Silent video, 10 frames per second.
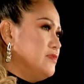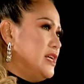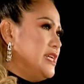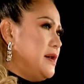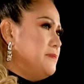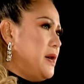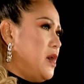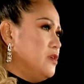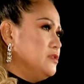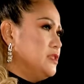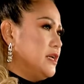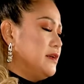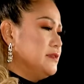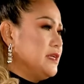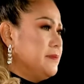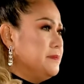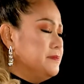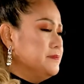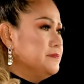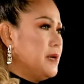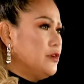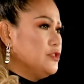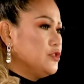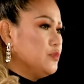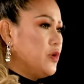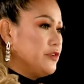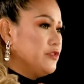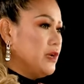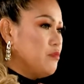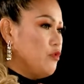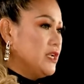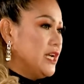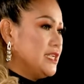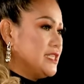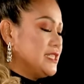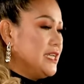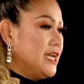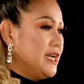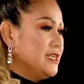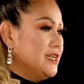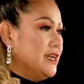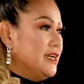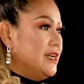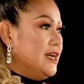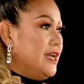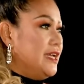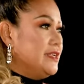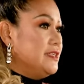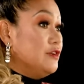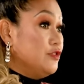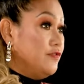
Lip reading: Well, yeah, about the bangon sugbuano na bugna na siya, and the good